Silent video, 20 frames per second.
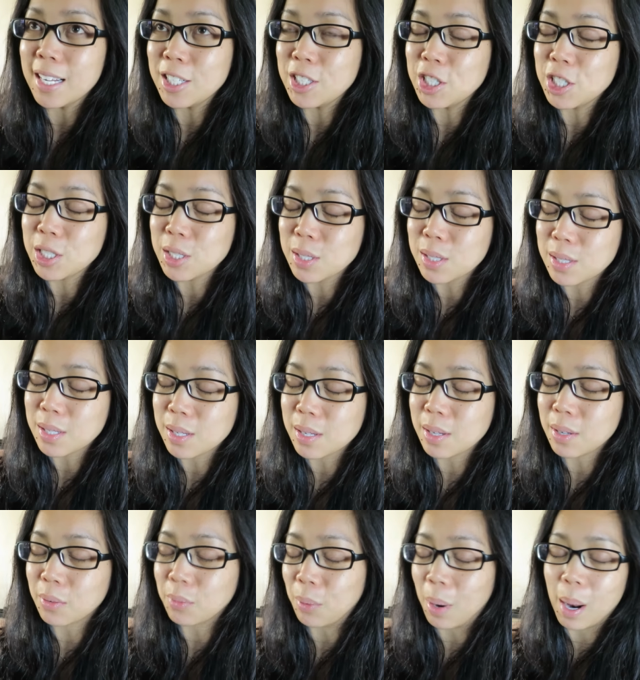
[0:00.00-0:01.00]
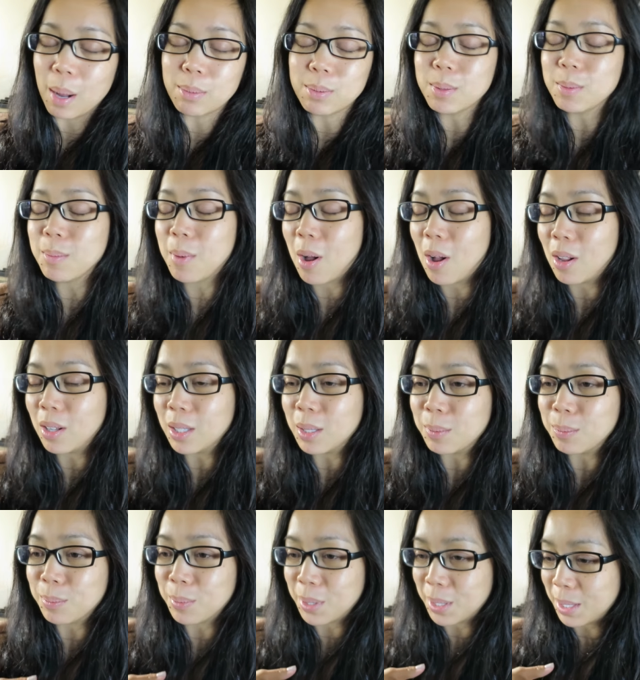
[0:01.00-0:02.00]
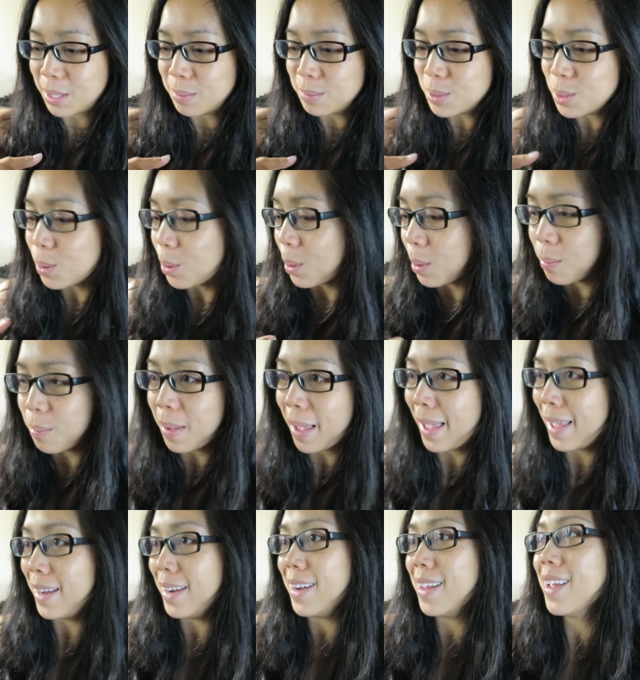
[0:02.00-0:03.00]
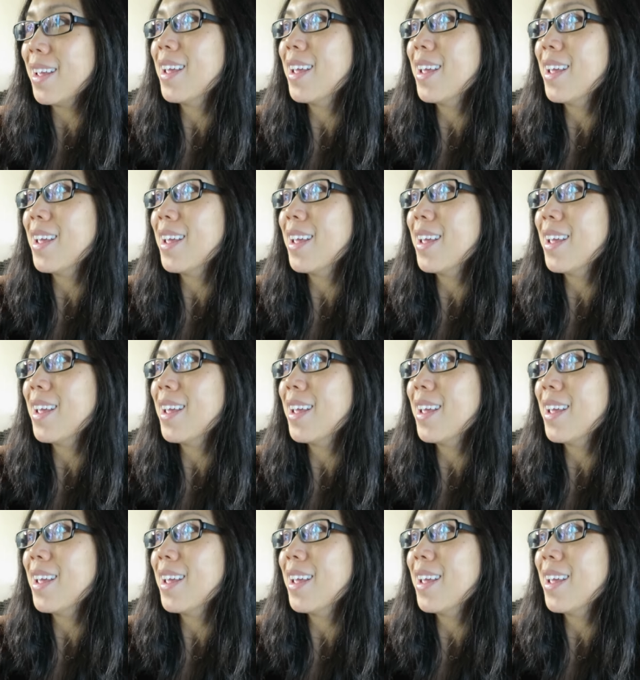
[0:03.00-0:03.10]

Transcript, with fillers: I just grab them all and bring them to our bed.